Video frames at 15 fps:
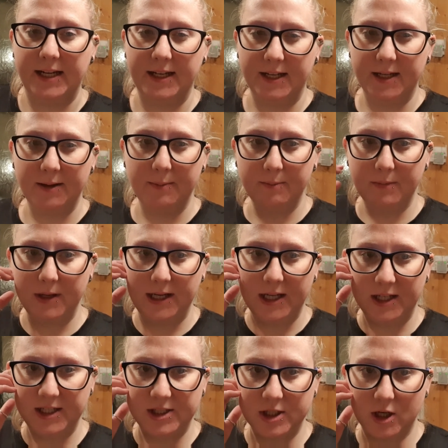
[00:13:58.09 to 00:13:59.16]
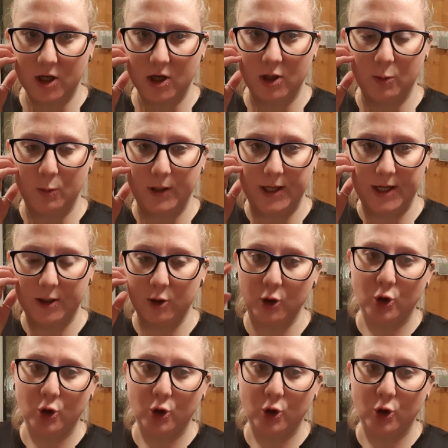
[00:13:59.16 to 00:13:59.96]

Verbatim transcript: Um, early start at work,